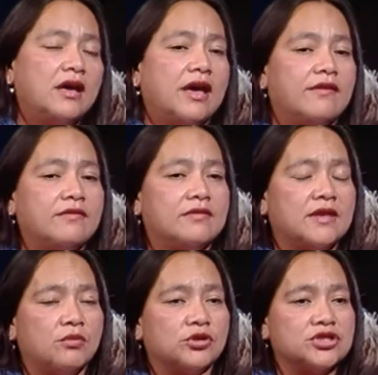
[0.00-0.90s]
and
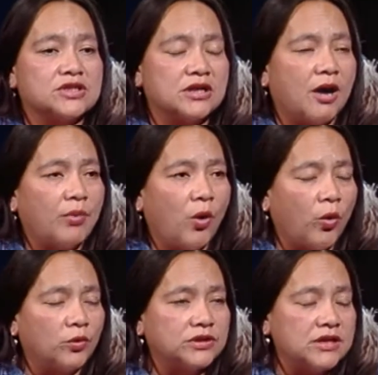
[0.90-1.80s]
they were just
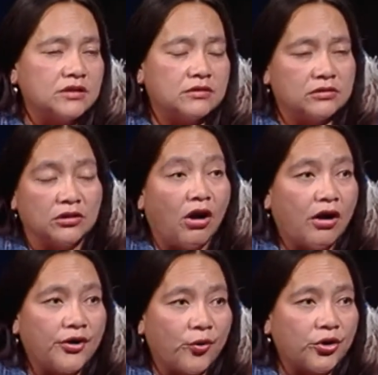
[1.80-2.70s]
upholding law
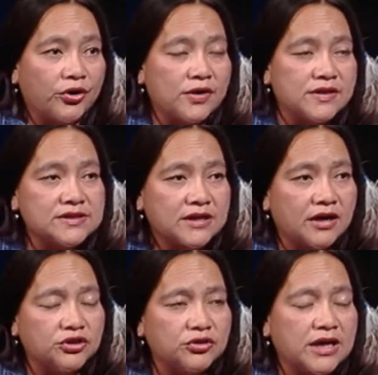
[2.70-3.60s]
and order in this
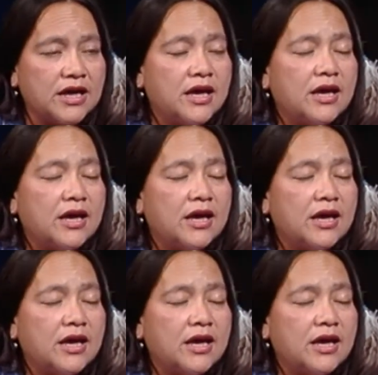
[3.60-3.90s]
country.